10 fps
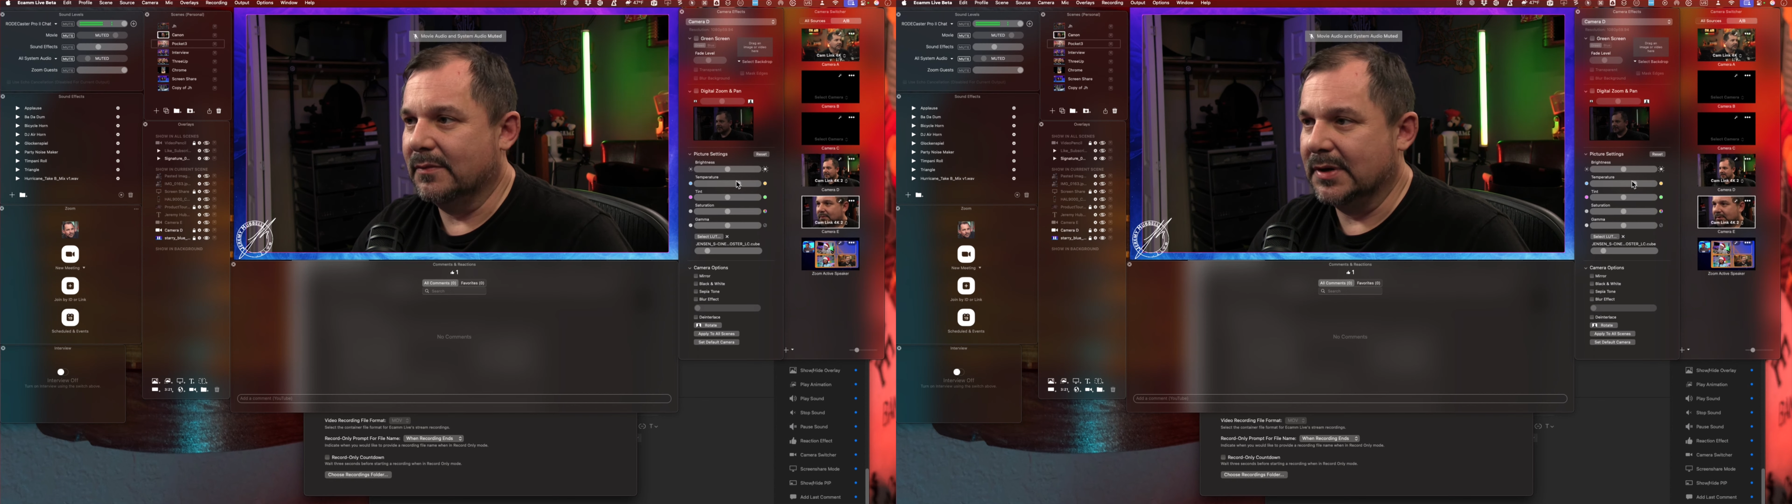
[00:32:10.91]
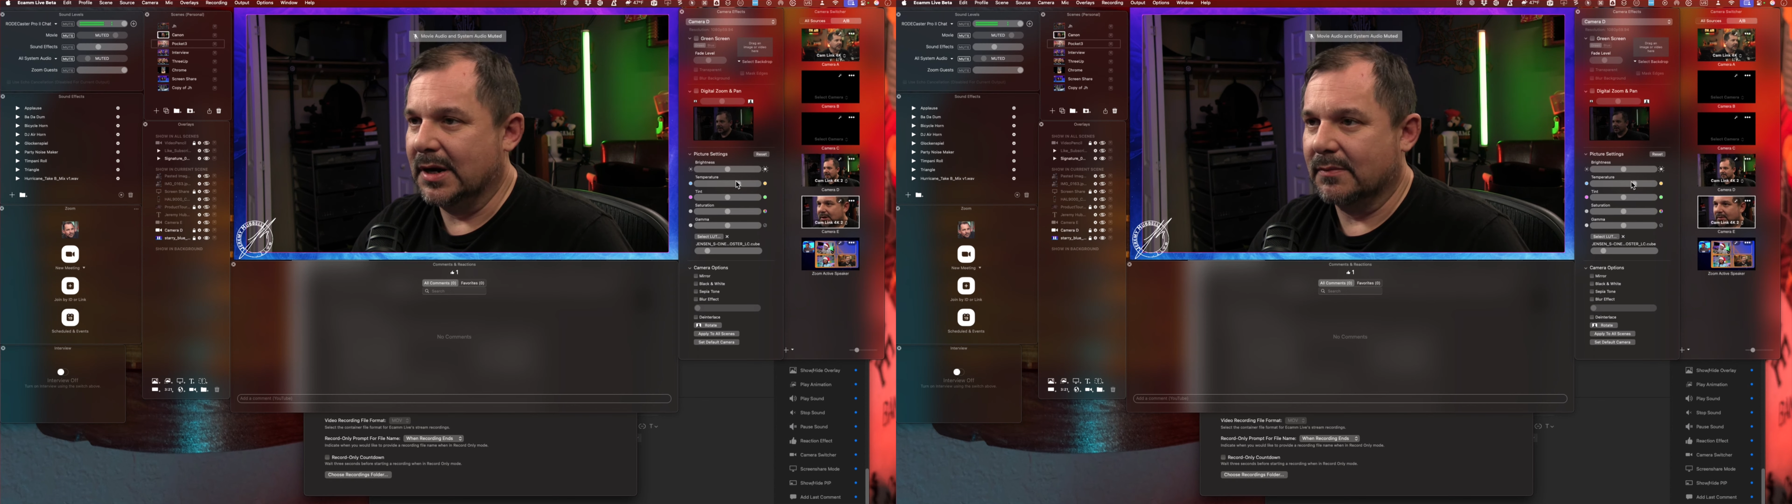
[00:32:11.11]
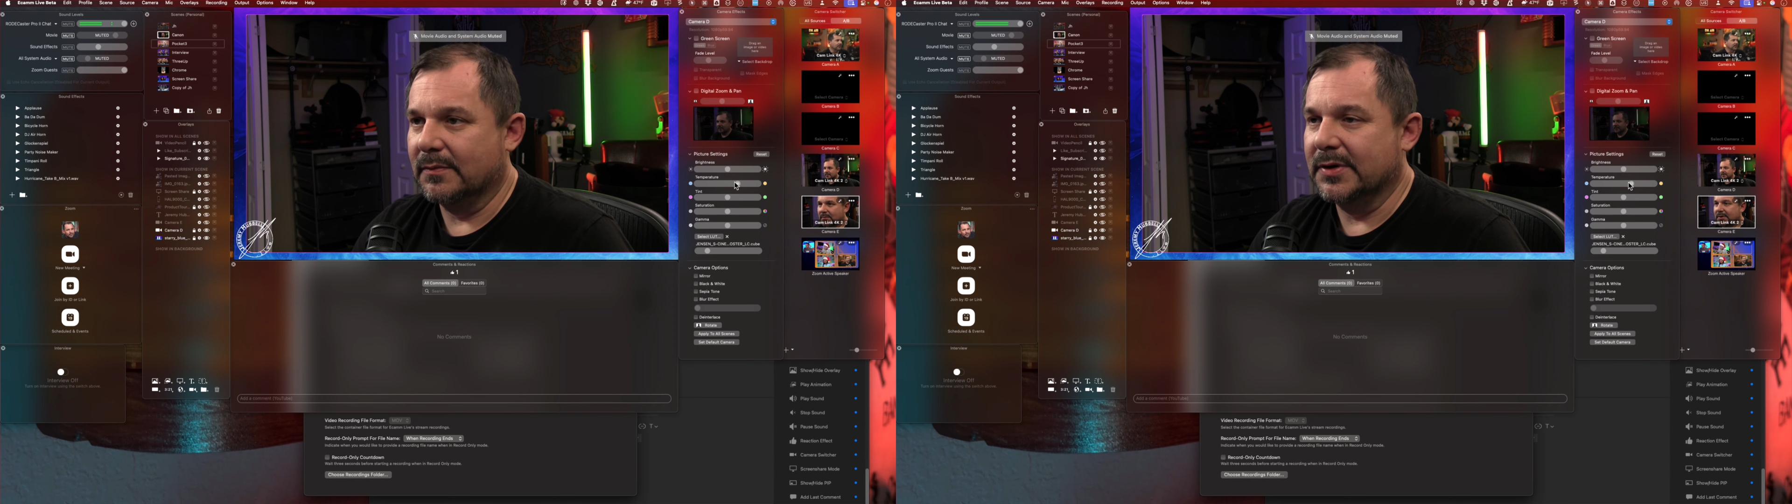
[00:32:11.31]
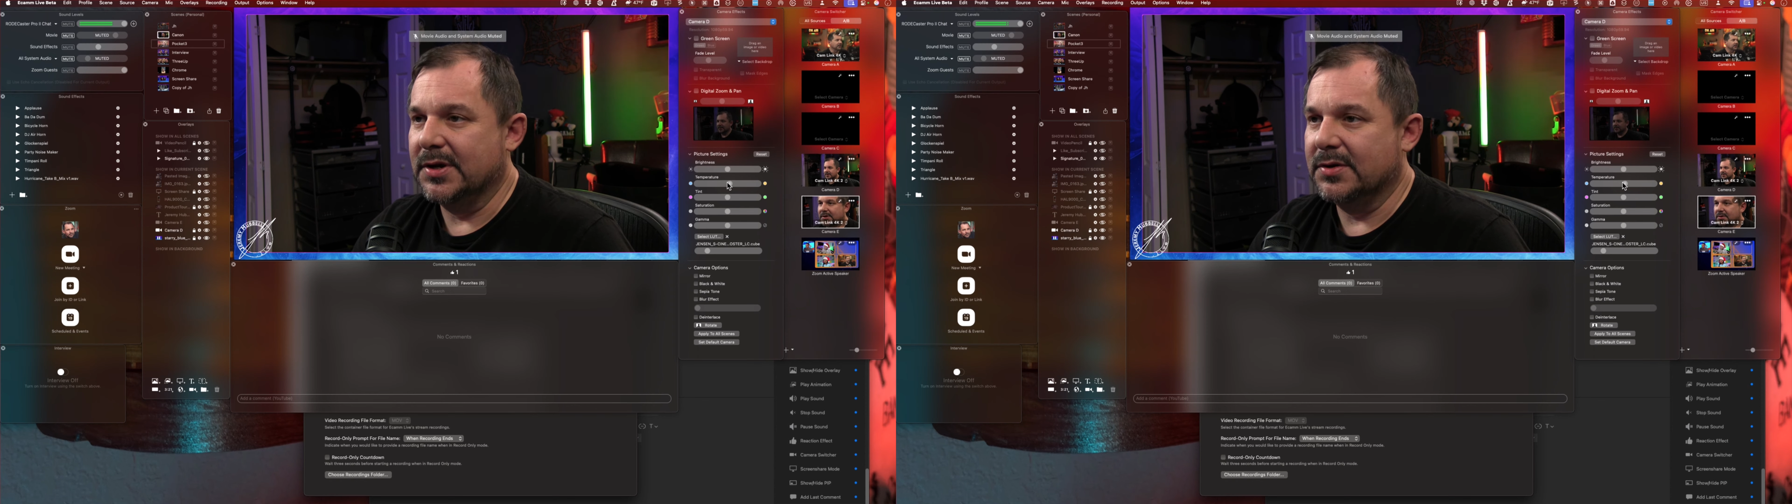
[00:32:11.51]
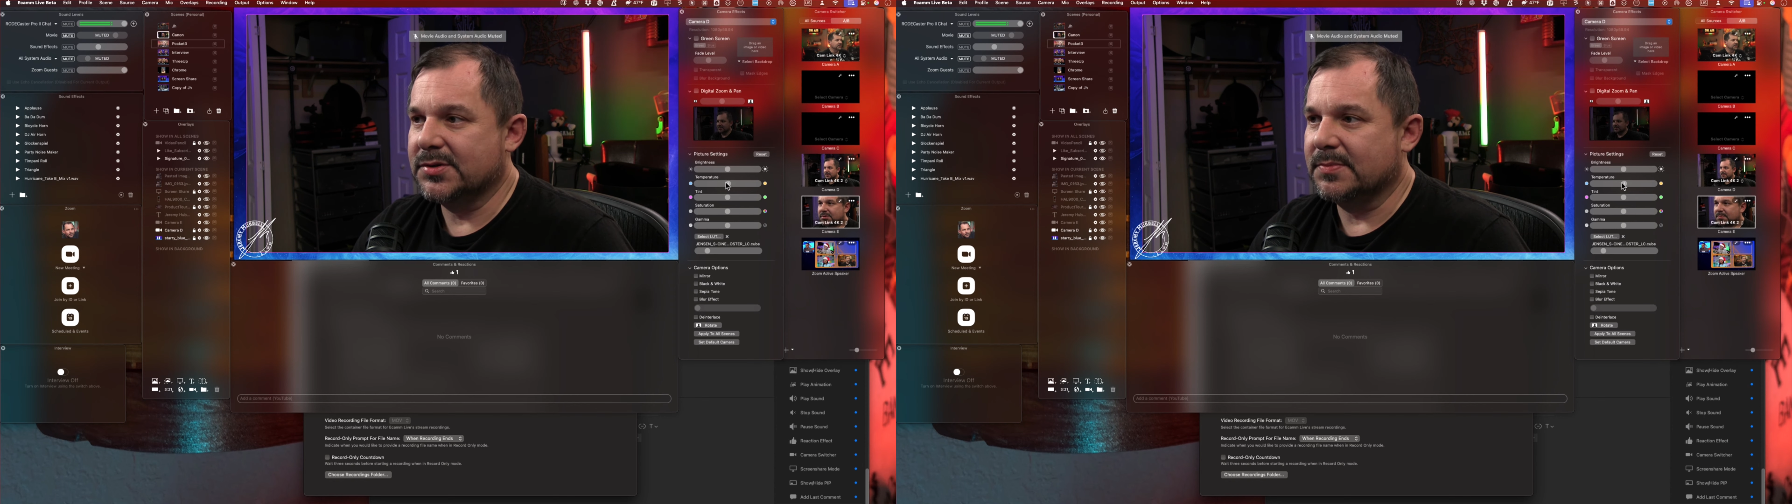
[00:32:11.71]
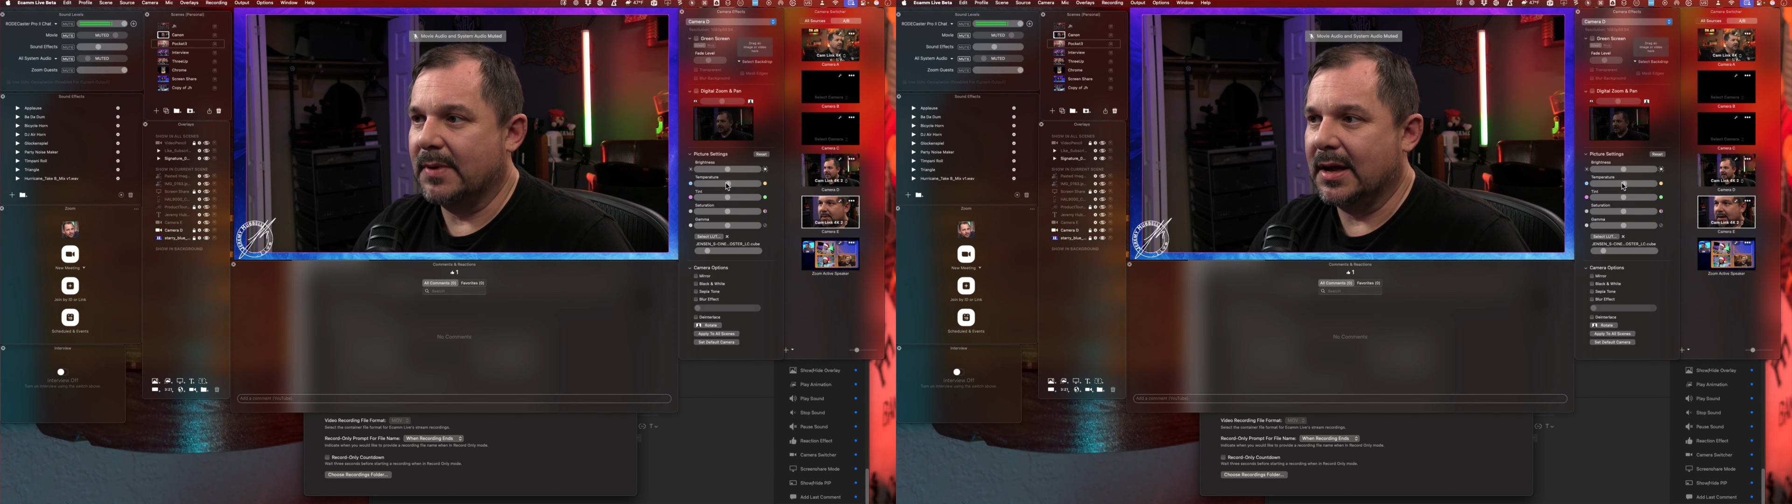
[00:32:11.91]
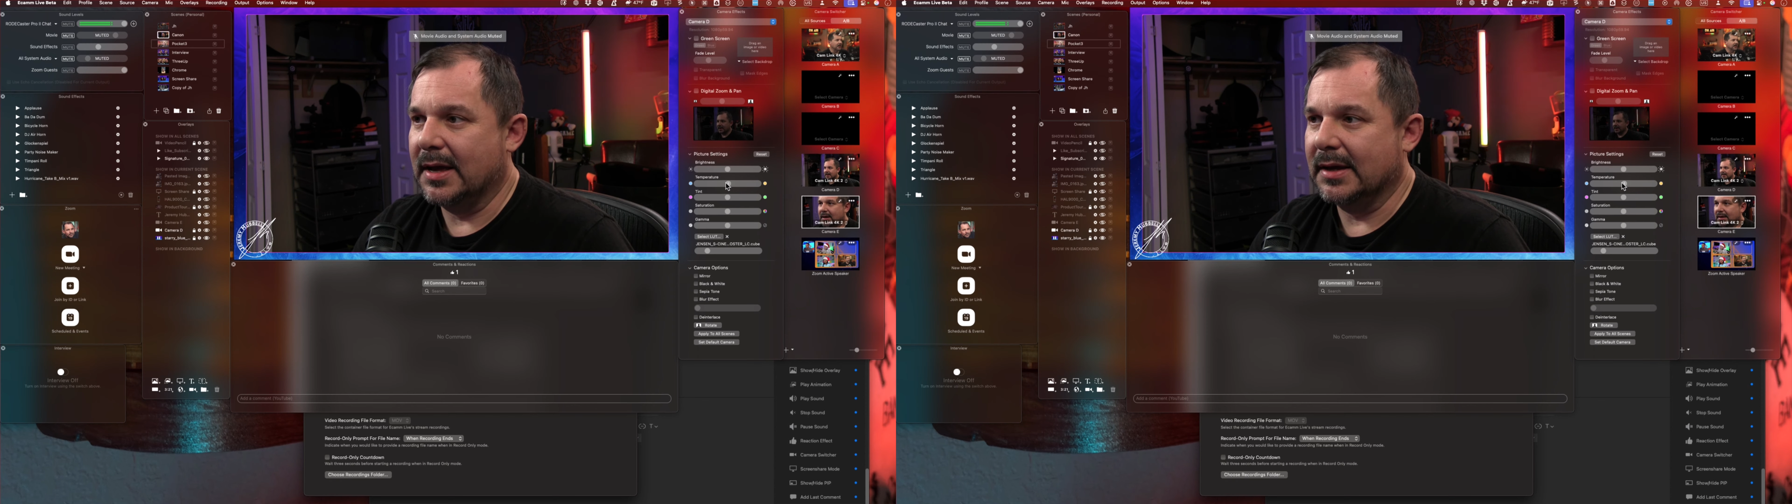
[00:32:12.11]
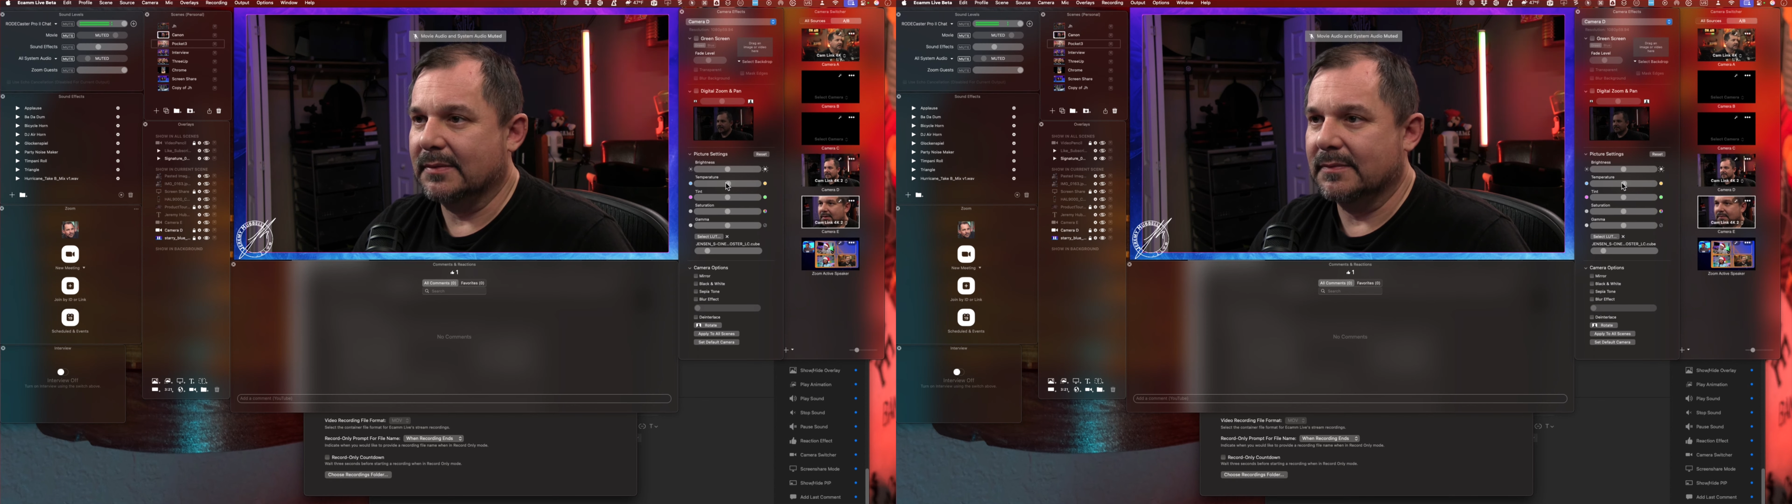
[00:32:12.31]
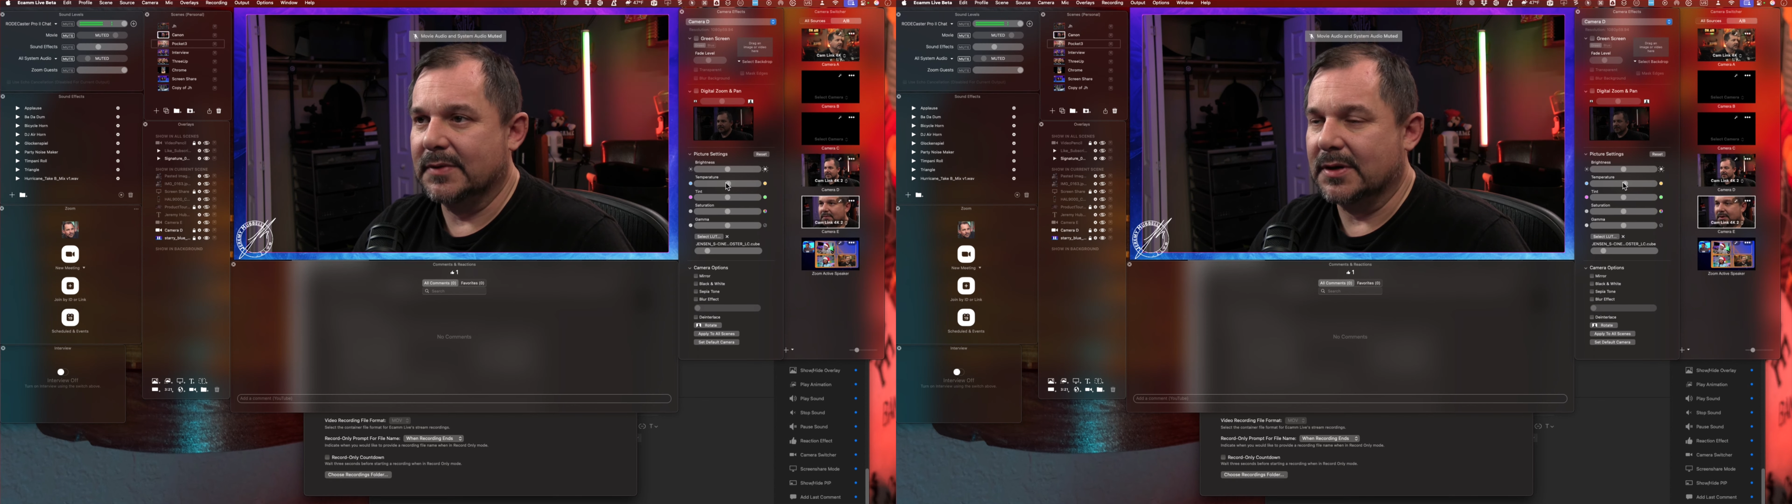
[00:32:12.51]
reduce my,